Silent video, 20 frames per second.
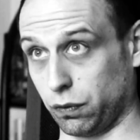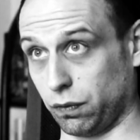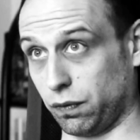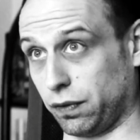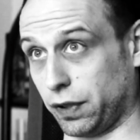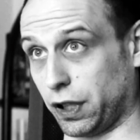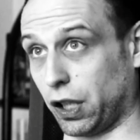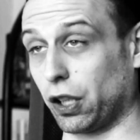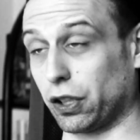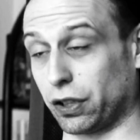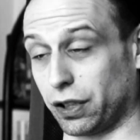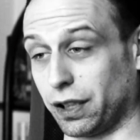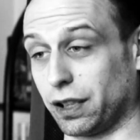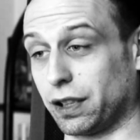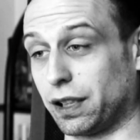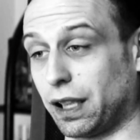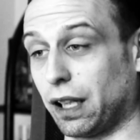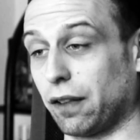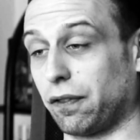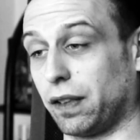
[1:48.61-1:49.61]
Reduction
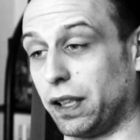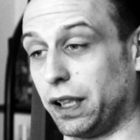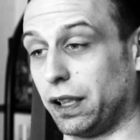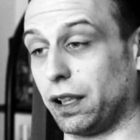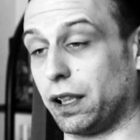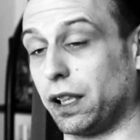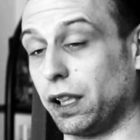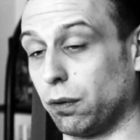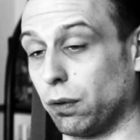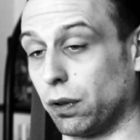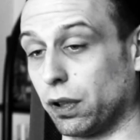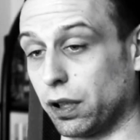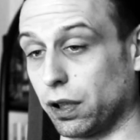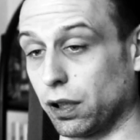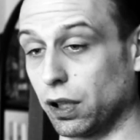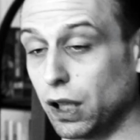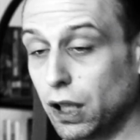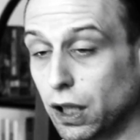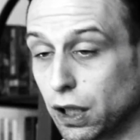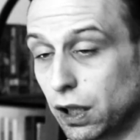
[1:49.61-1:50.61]
is definitely the key word here.